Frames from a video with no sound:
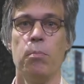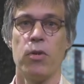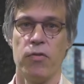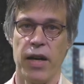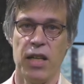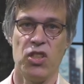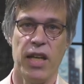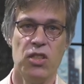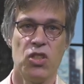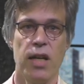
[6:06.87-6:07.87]
provides
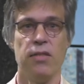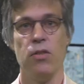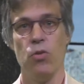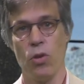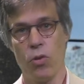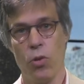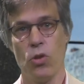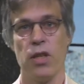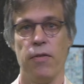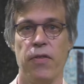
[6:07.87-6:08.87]
insight into the
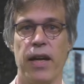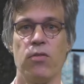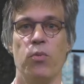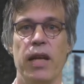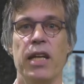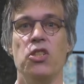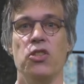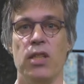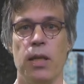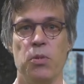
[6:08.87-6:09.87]
cause-effect
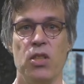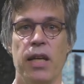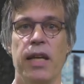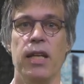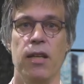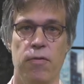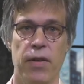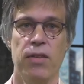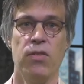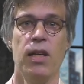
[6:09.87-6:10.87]
relationships in the
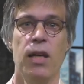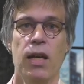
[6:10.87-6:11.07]
event